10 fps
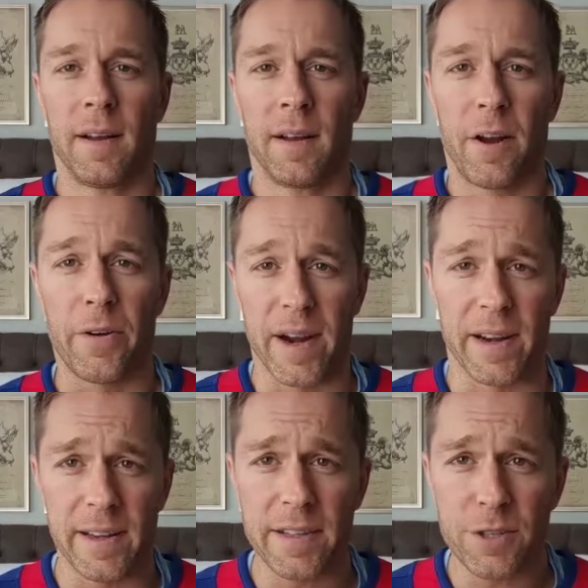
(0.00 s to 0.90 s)
All right,
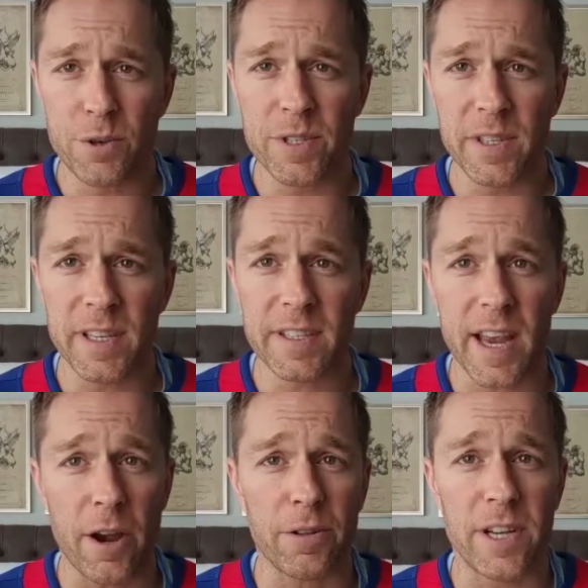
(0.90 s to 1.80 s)
is using this
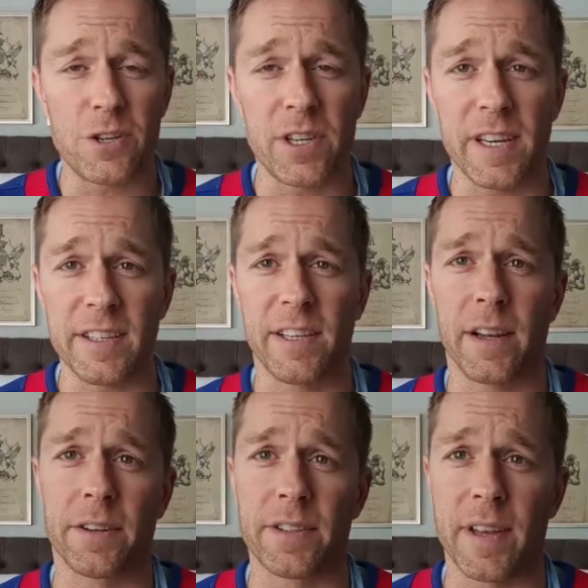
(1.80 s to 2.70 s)
calculation easy to
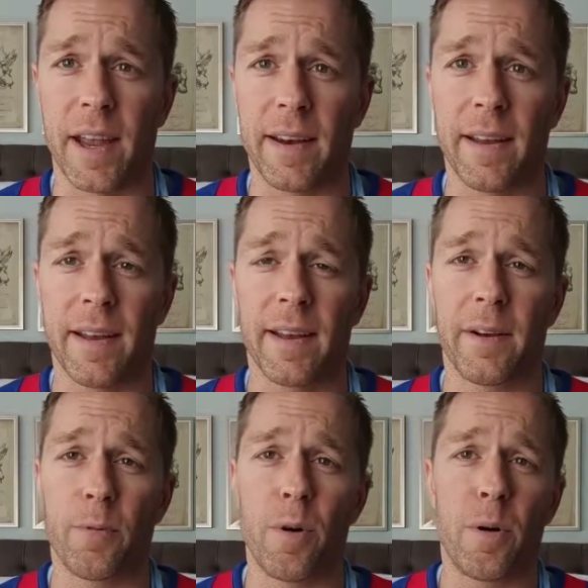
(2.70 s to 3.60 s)
understand?
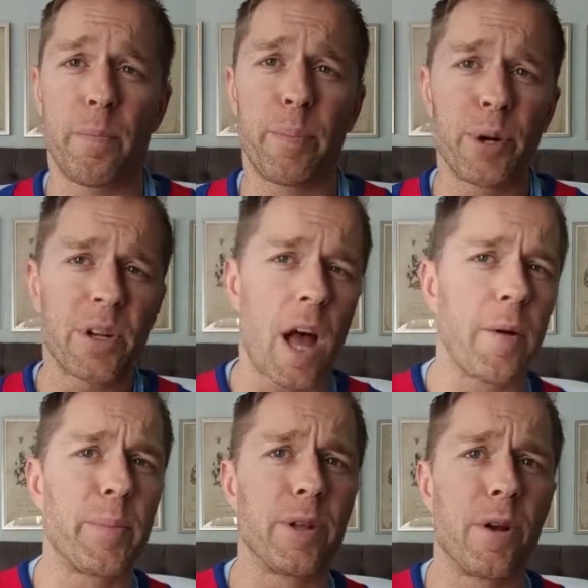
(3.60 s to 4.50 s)
Well, put a
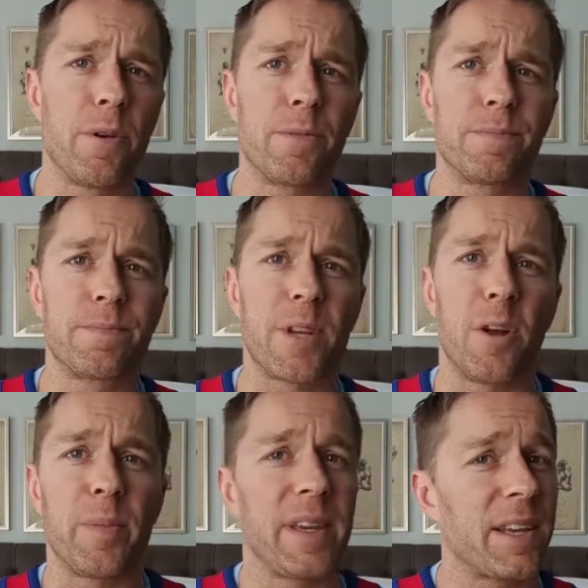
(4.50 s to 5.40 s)
comment below
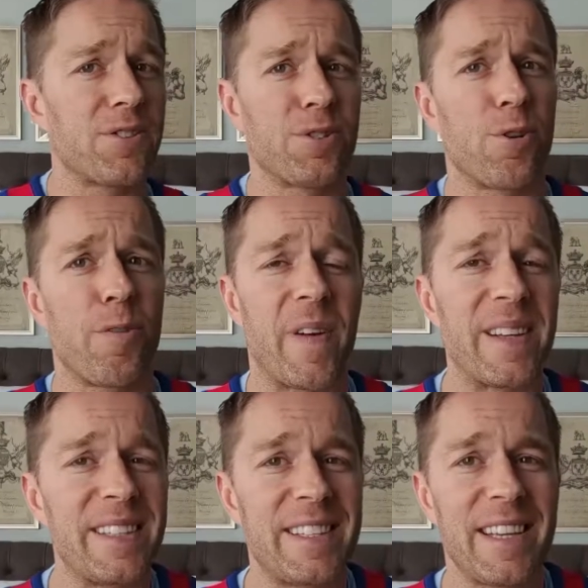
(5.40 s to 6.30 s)
telling me yes or no if I
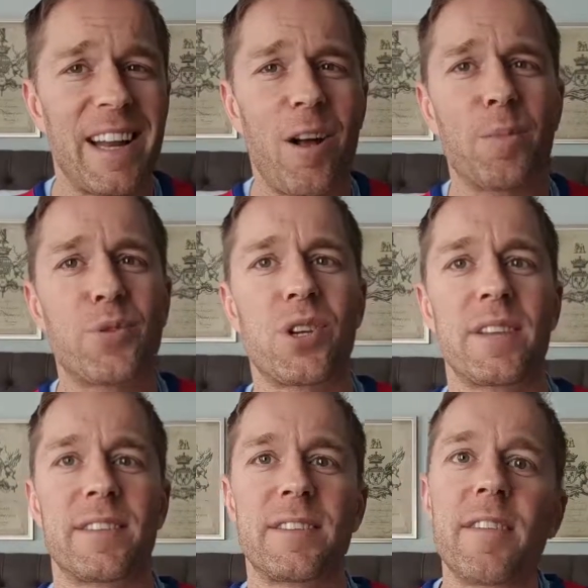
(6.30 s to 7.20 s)
did help
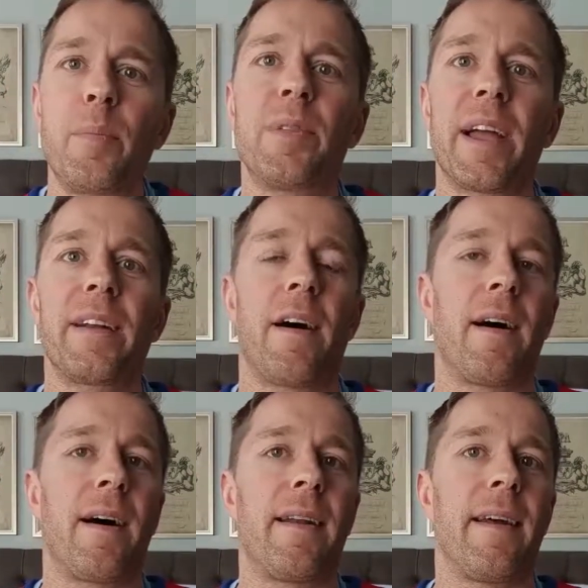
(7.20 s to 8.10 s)
shed some light
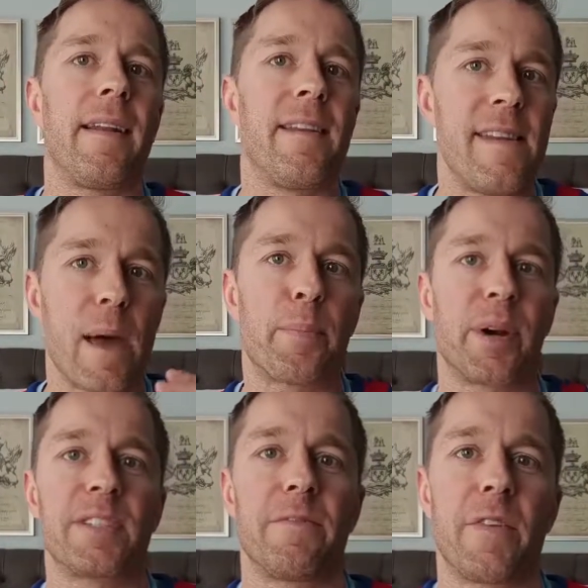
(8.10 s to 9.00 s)
on net
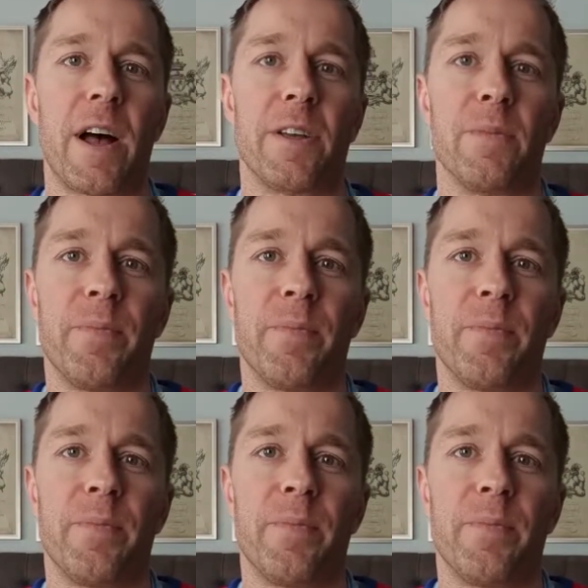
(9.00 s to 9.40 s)
present value.